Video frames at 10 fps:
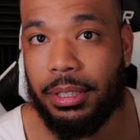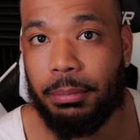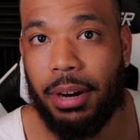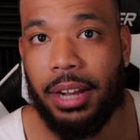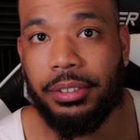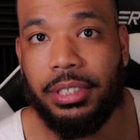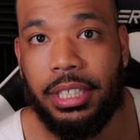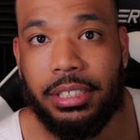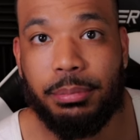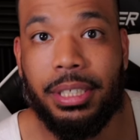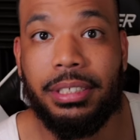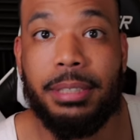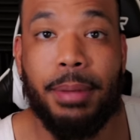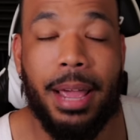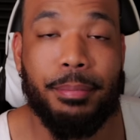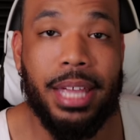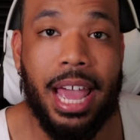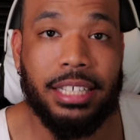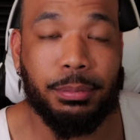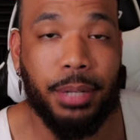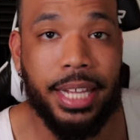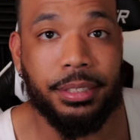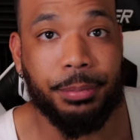to the Browns season because he might be asked to play